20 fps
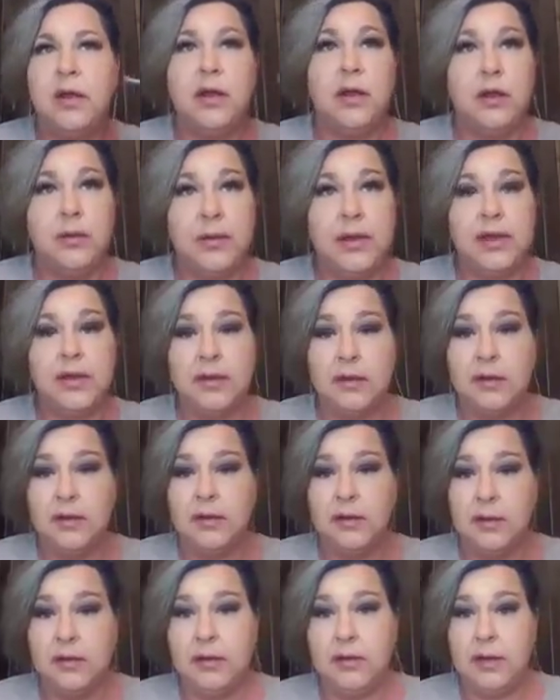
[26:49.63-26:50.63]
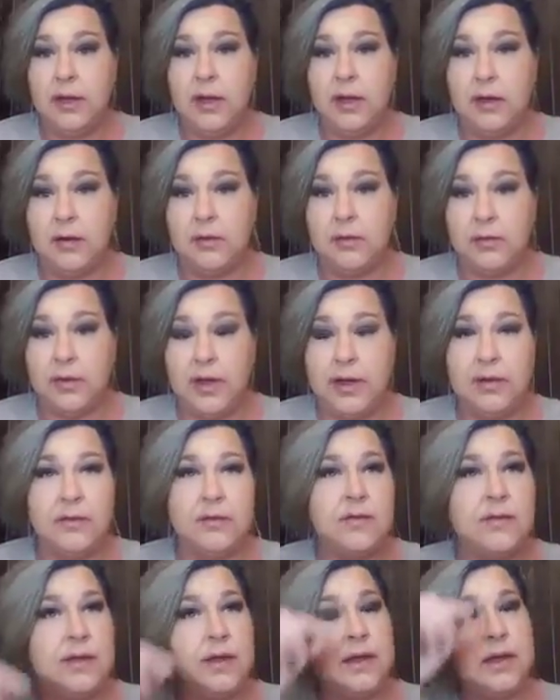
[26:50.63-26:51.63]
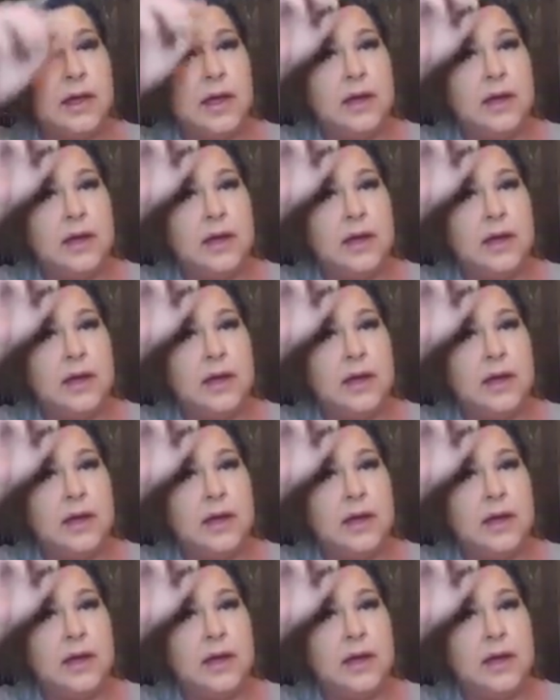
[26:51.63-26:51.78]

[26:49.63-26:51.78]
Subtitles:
And I'm like, yeah, right? See?